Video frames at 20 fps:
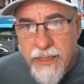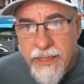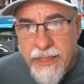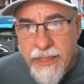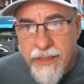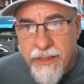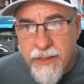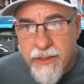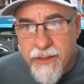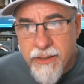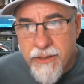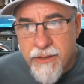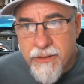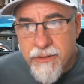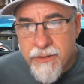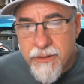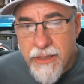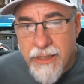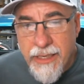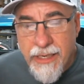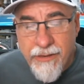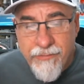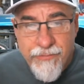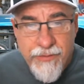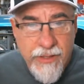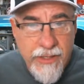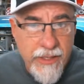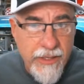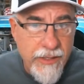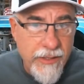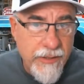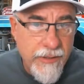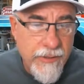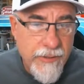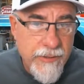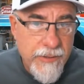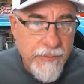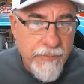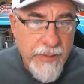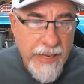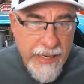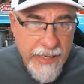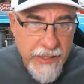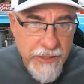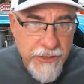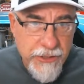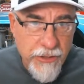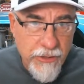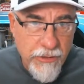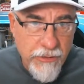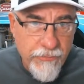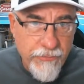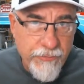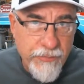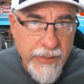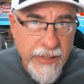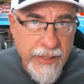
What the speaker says: and I have the package shelf